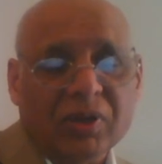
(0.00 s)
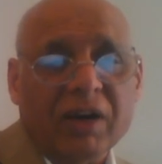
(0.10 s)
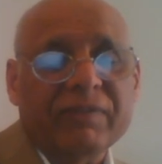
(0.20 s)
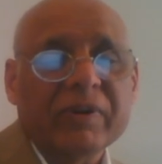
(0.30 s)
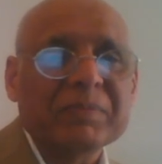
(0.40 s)

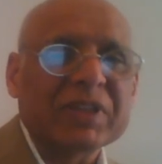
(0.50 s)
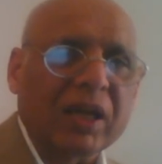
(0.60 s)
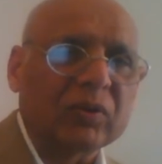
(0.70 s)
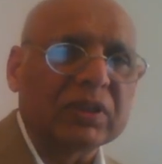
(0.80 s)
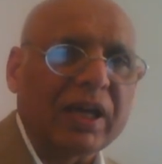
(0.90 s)
offer him
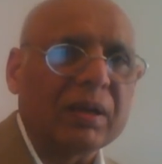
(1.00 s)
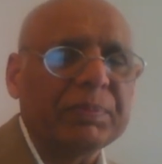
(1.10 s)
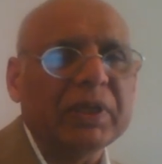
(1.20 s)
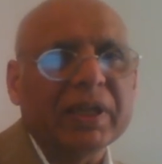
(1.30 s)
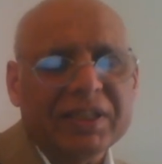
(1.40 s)

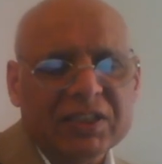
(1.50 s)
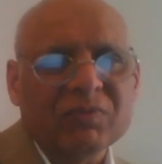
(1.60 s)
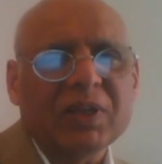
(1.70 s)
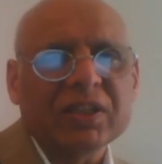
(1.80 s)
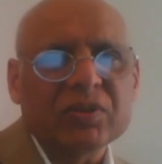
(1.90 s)
psychotherapy, and he's
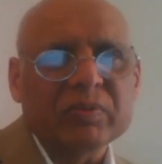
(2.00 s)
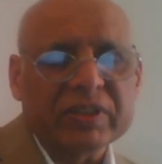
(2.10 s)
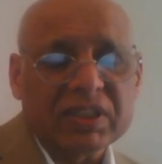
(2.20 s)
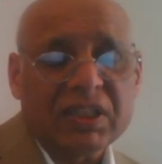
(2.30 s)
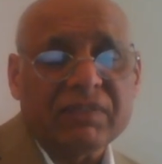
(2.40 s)
willing to
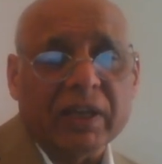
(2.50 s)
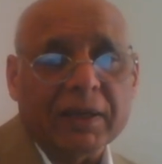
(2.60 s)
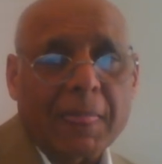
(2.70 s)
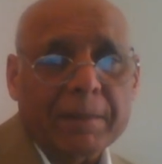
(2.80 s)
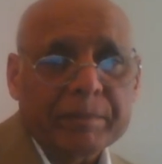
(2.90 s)
receive
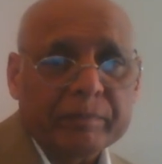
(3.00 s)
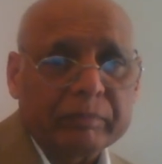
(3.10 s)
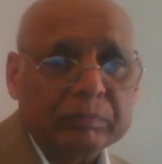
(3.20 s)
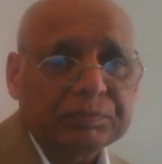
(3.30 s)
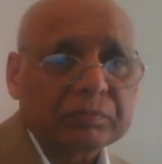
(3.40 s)
it.
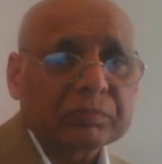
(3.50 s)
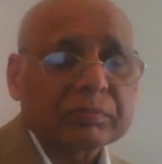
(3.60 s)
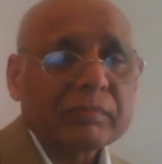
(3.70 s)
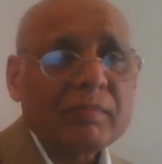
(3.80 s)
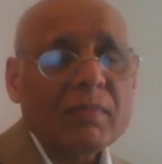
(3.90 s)

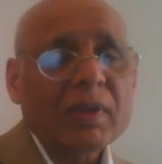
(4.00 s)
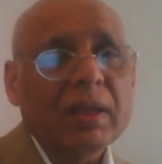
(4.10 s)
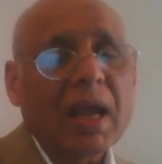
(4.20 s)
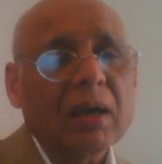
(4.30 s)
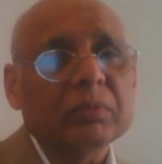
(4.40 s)

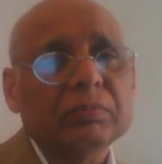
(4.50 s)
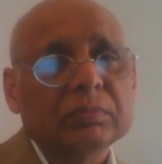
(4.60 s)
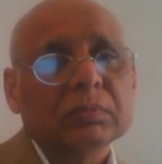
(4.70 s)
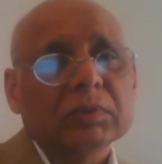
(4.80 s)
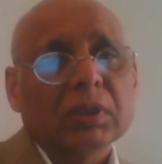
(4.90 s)
Now,
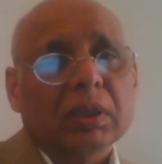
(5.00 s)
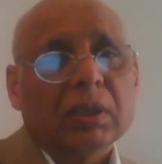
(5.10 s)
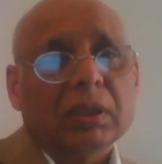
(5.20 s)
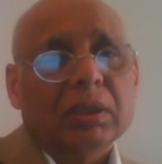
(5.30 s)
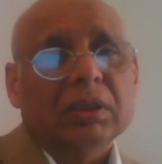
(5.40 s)

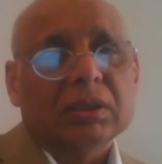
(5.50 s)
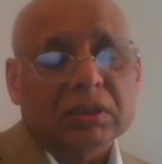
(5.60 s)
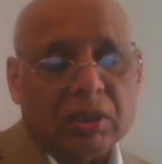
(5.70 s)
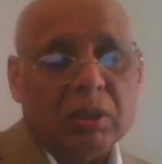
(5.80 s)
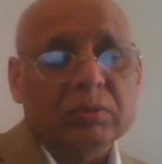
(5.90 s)

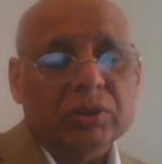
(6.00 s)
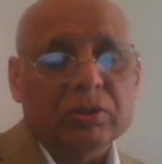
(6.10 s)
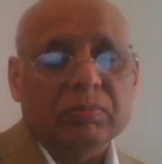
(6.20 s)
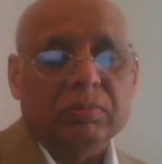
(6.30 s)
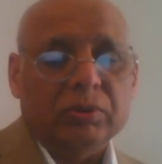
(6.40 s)
so
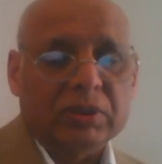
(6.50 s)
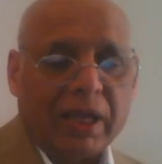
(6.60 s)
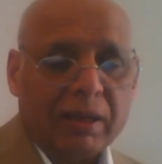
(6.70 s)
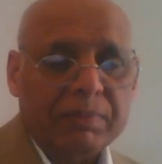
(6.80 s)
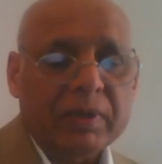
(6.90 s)
you
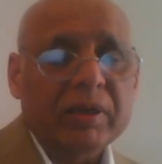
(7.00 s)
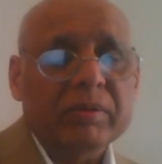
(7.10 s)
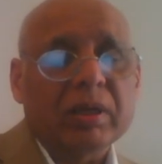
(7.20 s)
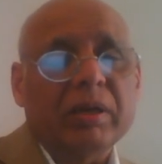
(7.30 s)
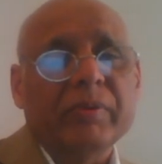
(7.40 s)
set up an
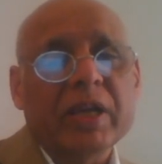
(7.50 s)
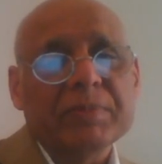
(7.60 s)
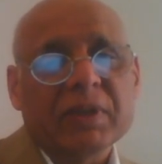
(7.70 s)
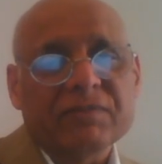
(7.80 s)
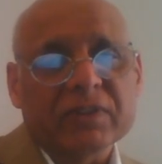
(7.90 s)

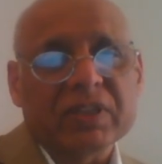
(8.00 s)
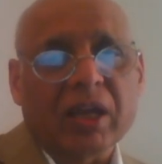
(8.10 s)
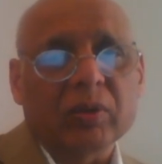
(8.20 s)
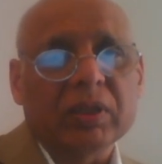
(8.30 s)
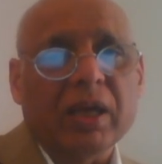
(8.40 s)
arrangement for
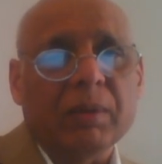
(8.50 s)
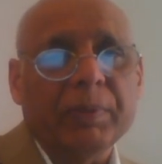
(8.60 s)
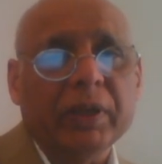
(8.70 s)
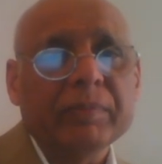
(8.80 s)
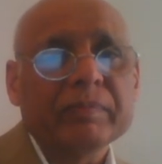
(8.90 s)

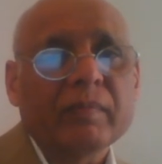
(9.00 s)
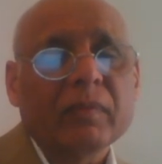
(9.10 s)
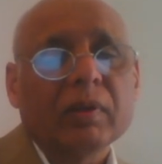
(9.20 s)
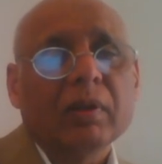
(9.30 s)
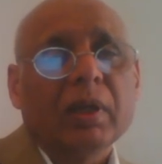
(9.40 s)
psychotherapy,
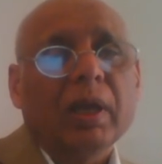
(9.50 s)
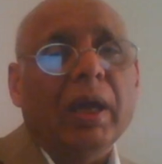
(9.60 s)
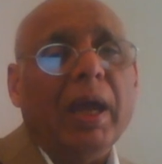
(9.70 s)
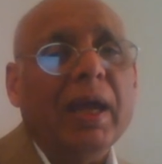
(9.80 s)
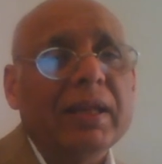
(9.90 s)

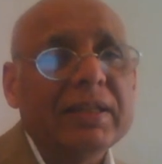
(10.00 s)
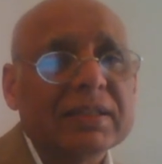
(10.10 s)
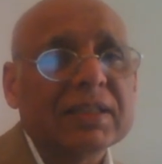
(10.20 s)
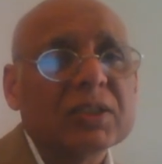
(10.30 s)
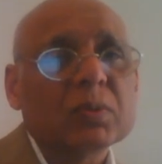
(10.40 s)
and
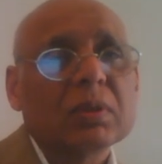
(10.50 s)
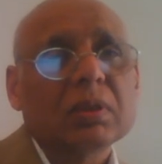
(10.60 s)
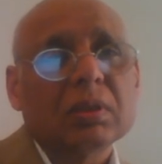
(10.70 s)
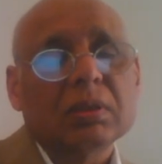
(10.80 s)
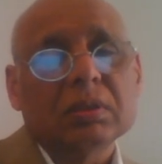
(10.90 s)
this is,
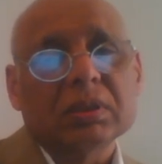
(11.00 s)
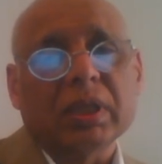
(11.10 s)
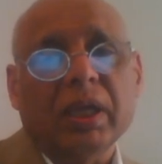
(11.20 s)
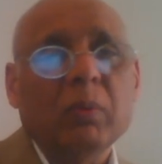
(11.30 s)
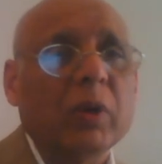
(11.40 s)

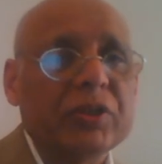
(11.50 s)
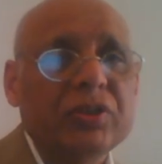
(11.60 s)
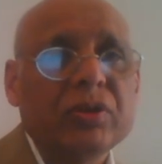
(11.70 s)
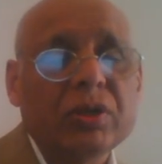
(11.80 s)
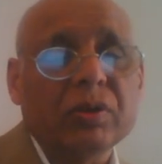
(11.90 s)
say,
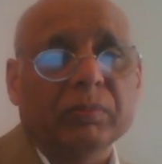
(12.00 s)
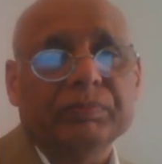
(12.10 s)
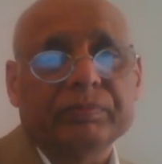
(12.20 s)
what you do.